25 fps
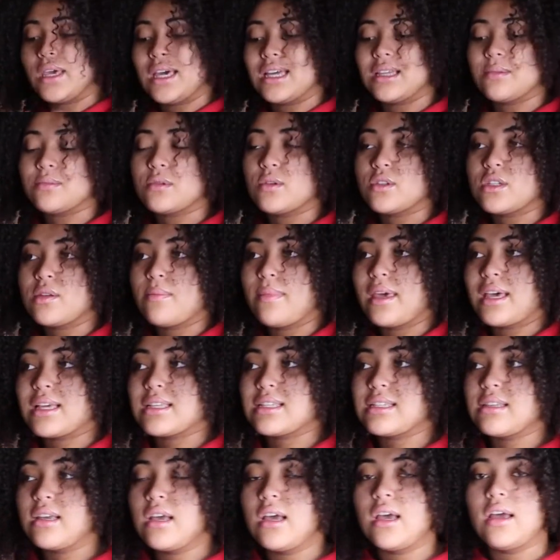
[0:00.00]
because I'm supposed to
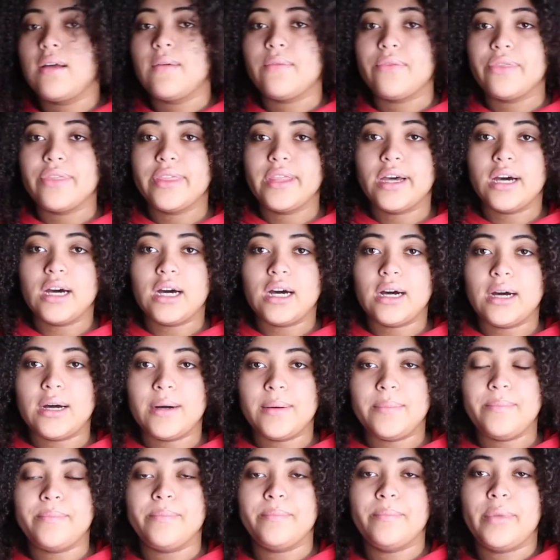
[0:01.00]
mix
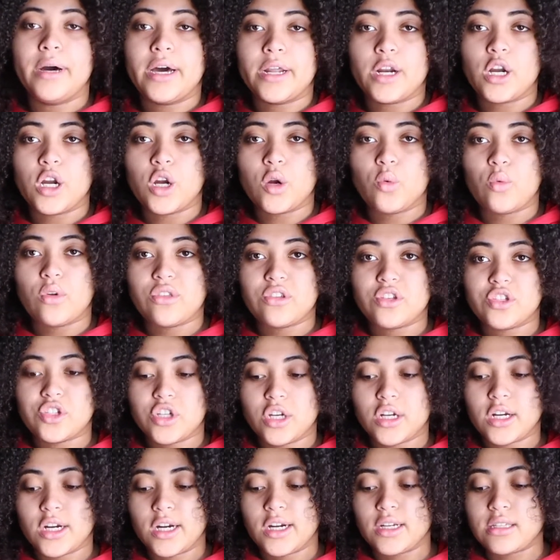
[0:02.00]
the butter with
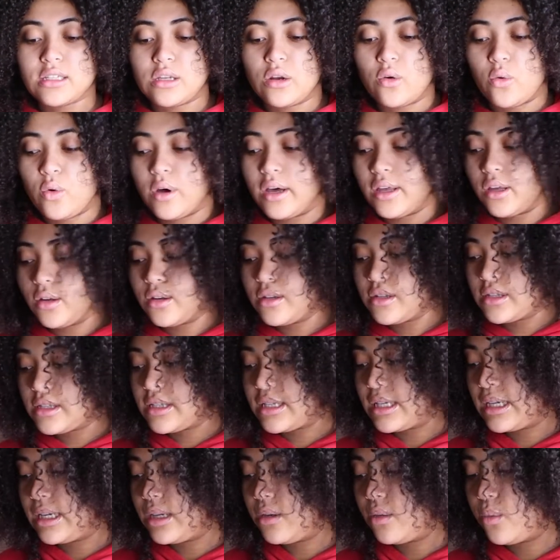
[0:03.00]
sugars and
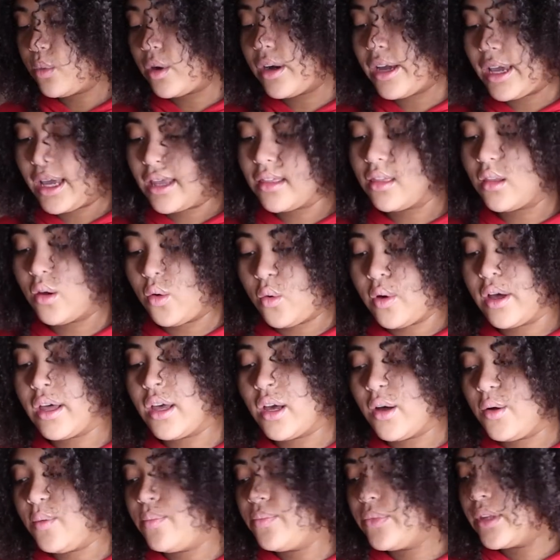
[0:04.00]
oils, well, and the
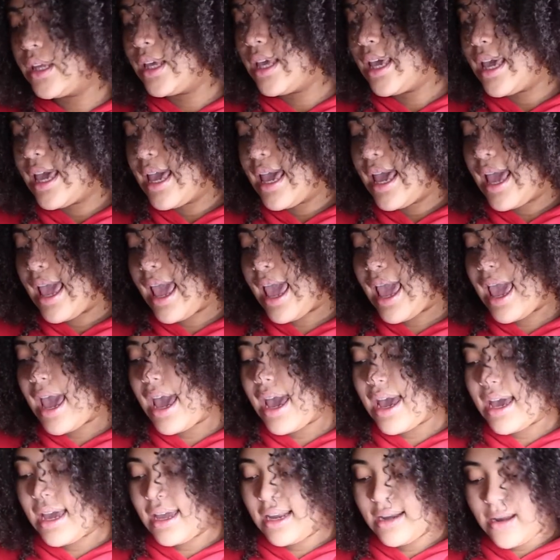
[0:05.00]
oil.
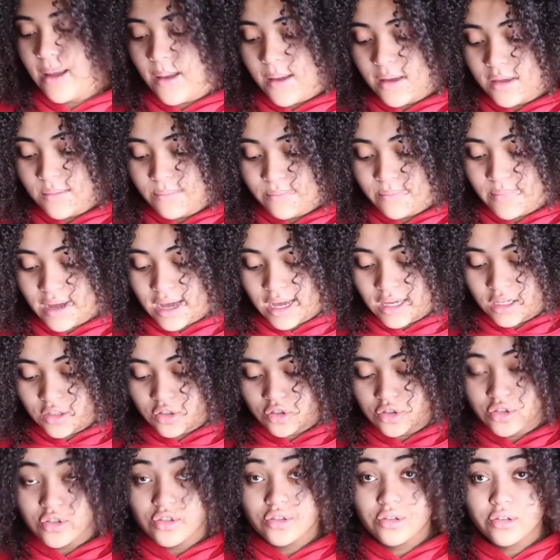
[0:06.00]
And my
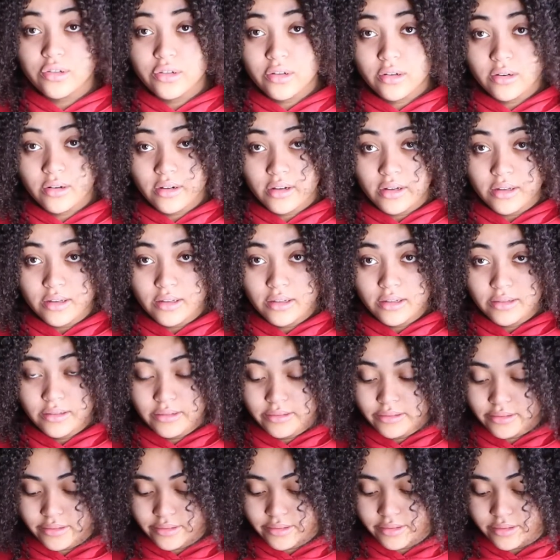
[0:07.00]
sugar,
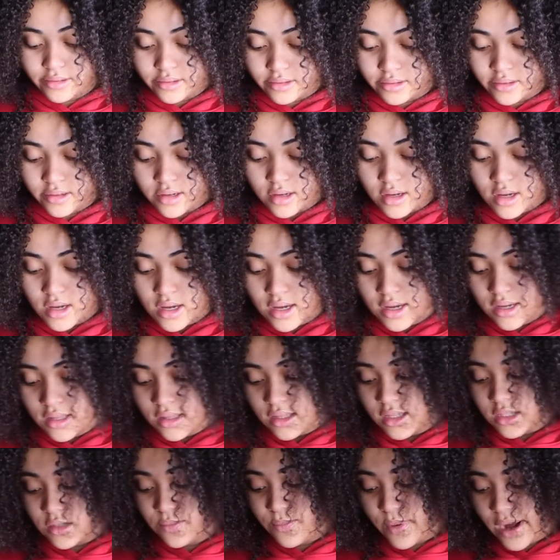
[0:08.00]

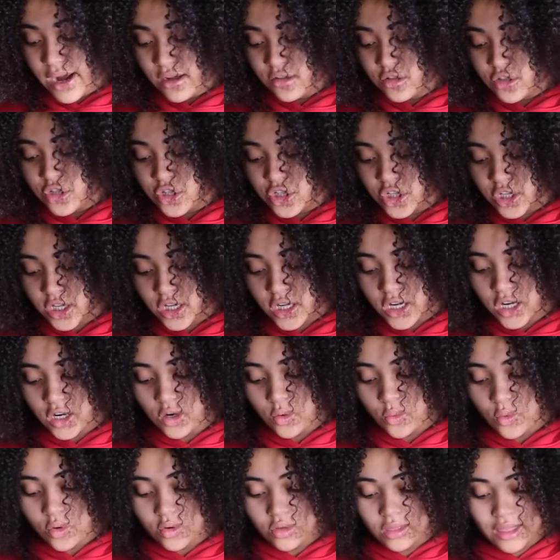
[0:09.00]
this brown
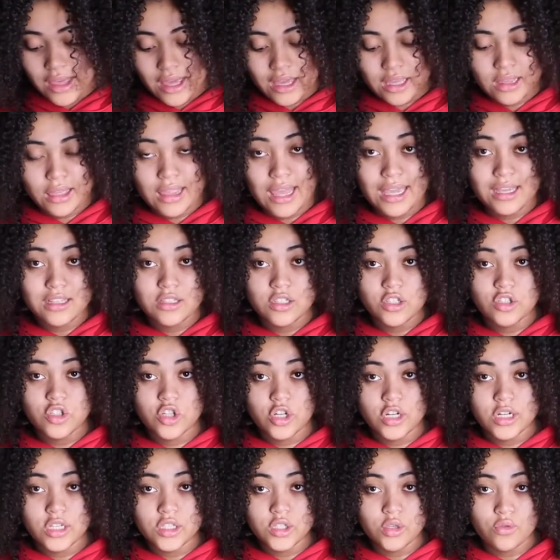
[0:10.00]
sugar, like, likes to
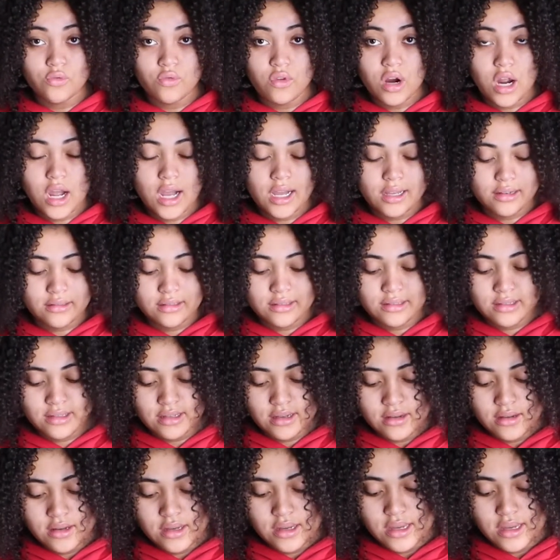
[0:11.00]
turn into rocks.